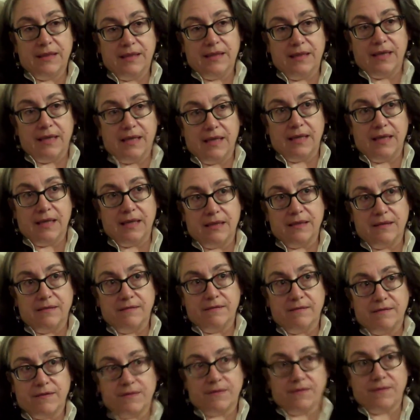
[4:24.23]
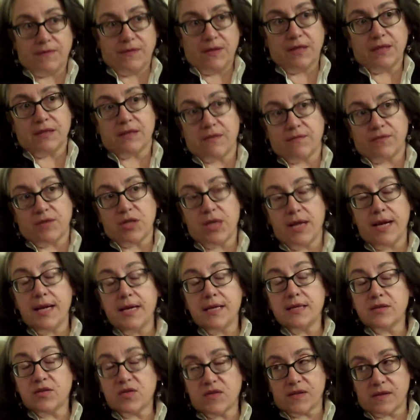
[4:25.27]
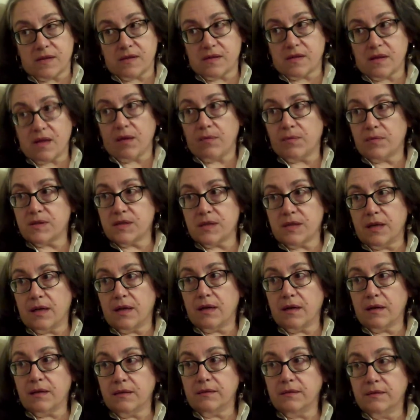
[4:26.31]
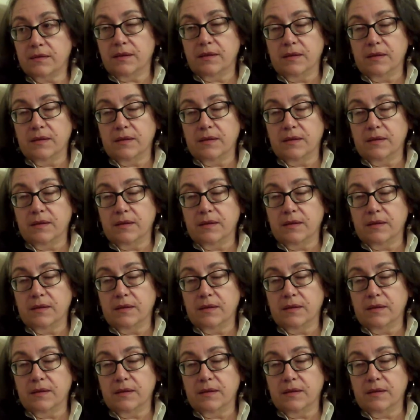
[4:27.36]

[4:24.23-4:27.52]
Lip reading: And things have changed since I was there.